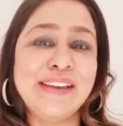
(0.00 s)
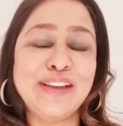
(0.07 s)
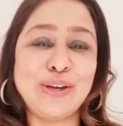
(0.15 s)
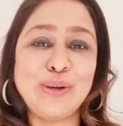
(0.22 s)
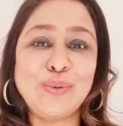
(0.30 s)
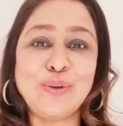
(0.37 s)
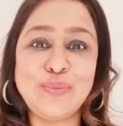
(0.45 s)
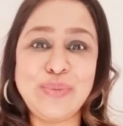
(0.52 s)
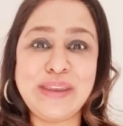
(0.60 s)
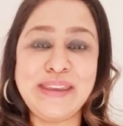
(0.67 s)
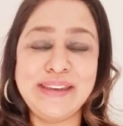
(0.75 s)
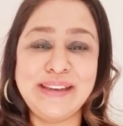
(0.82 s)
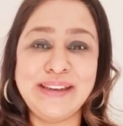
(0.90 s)
would
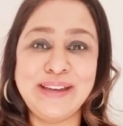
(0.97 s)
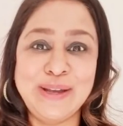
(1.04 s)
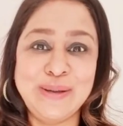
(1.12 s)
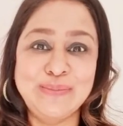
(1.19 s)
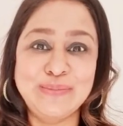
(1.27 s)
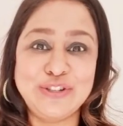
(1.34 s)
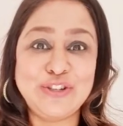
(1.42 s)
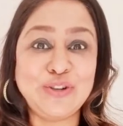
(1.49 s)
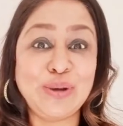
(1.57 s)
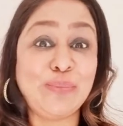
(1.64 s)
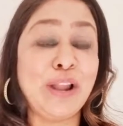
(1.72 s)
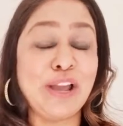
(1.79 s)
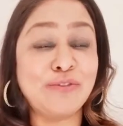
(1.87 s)
be to
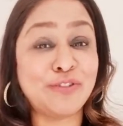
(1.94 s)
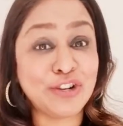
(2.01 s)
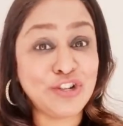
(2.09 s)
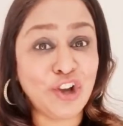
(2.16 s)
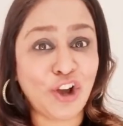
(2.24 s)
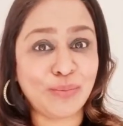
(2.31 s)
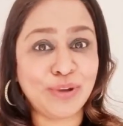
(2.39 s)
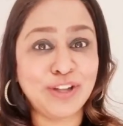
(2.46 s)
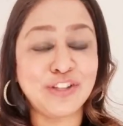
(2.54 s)
apply for a job.